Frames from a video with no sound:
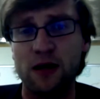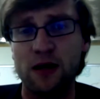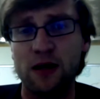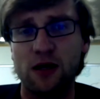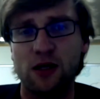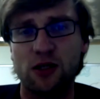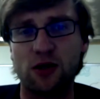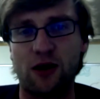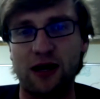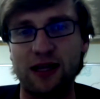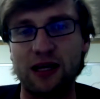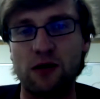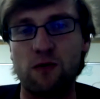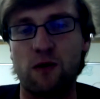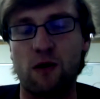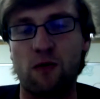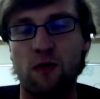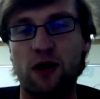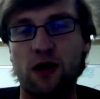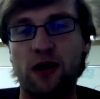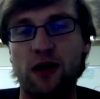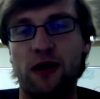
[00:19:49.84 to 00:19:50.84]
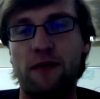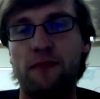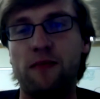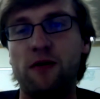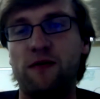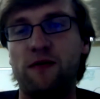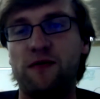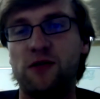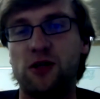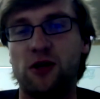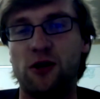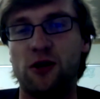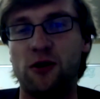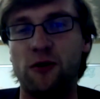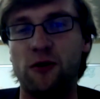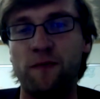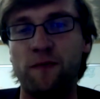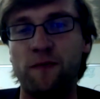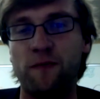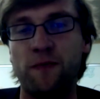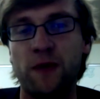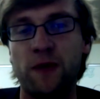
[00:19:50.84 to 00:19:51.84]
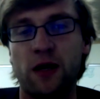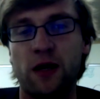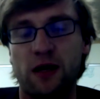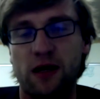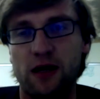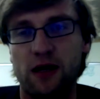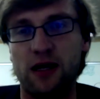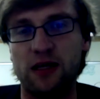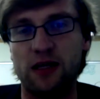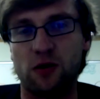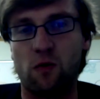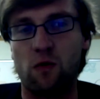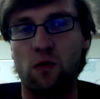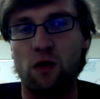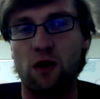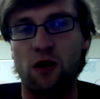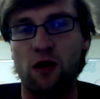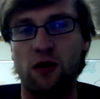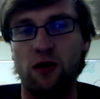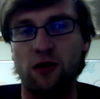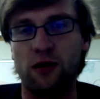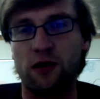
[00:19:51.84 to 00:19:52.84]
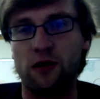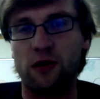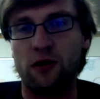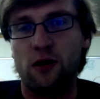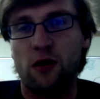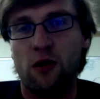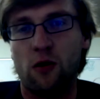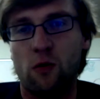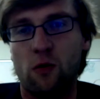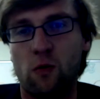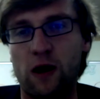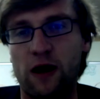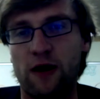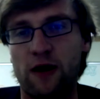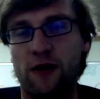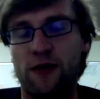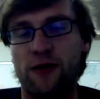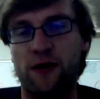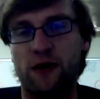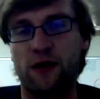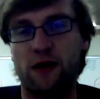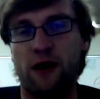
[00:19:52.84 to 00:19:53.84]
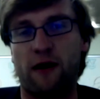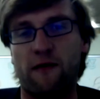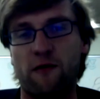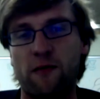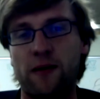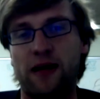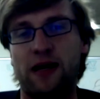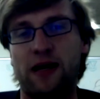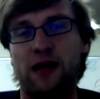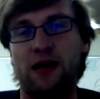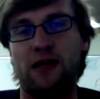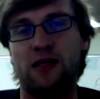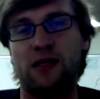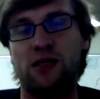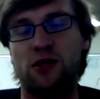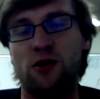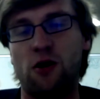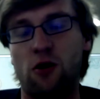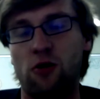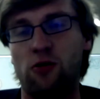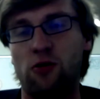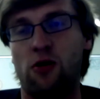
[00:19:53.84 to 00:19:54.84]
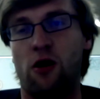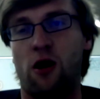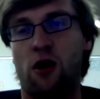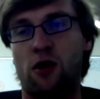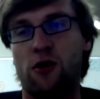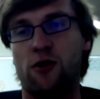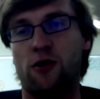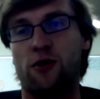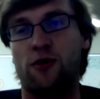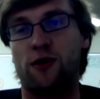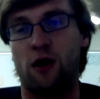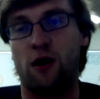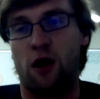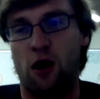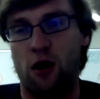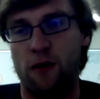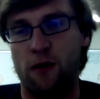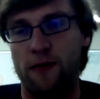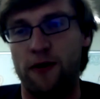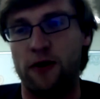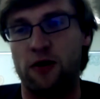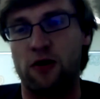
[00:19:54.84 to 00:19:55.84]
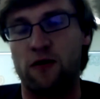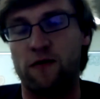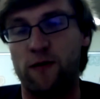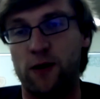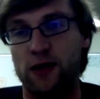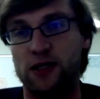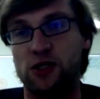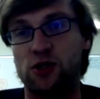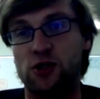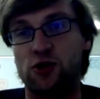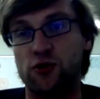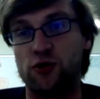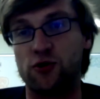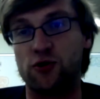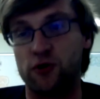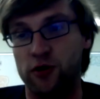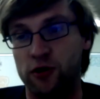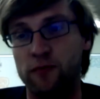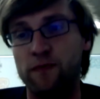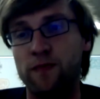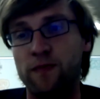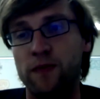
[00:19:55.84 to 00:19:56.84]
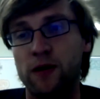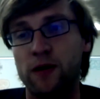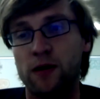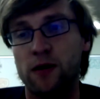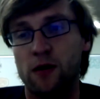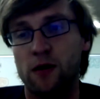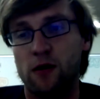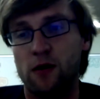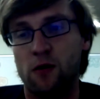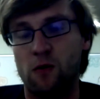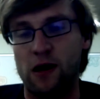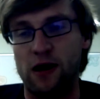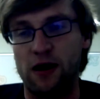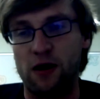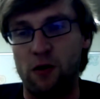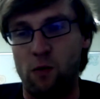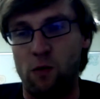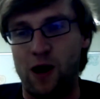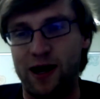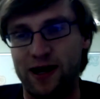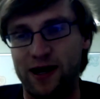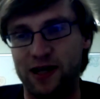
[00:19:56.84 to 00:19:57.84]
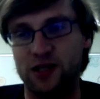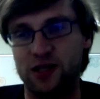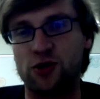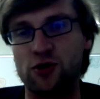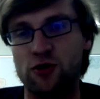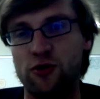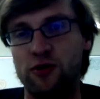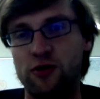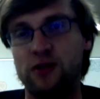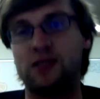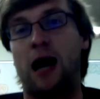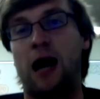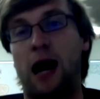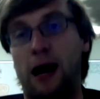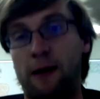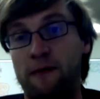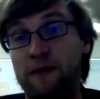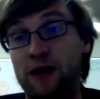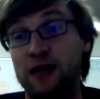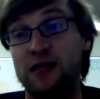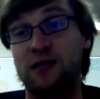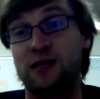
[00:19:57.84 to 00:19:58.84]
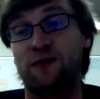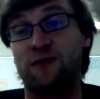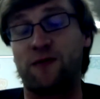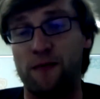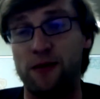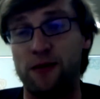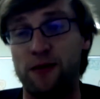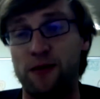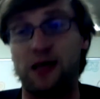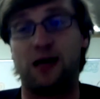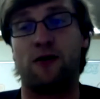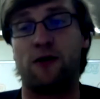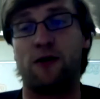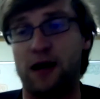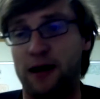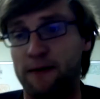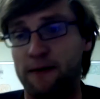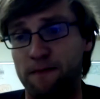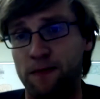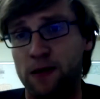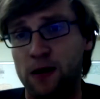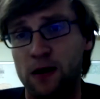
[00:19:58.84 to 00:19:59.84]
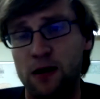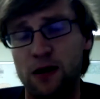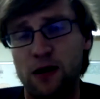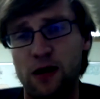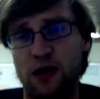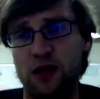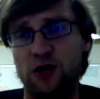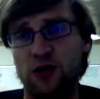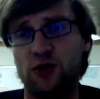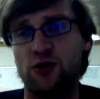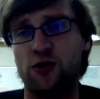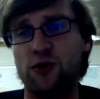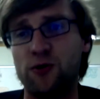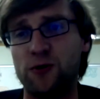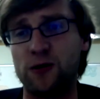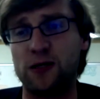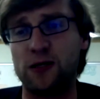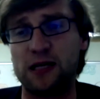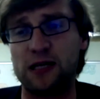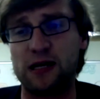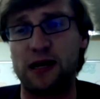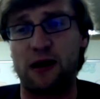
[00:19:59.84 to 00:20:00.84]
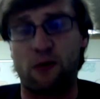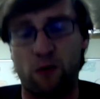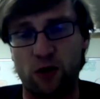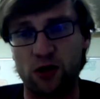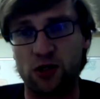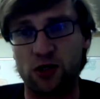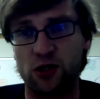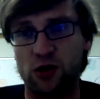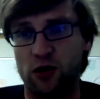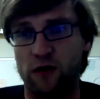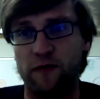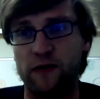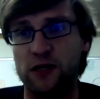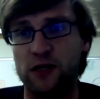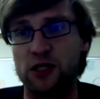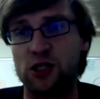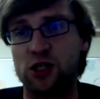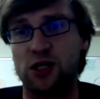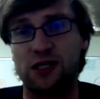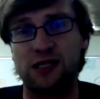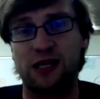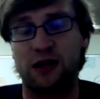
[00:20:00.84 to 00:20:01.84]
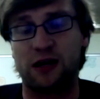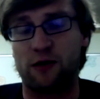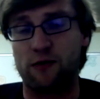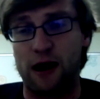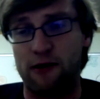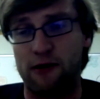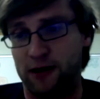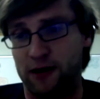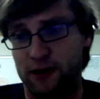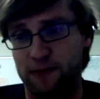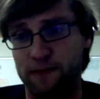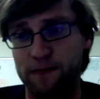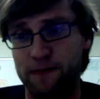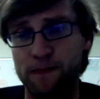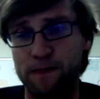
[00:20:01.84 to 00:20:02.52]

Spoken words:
So I think what we're going to move to is a world where the government is no longer the arbiter of what's true, where what is true is obvious from the internet. And truth is a network service just like routing.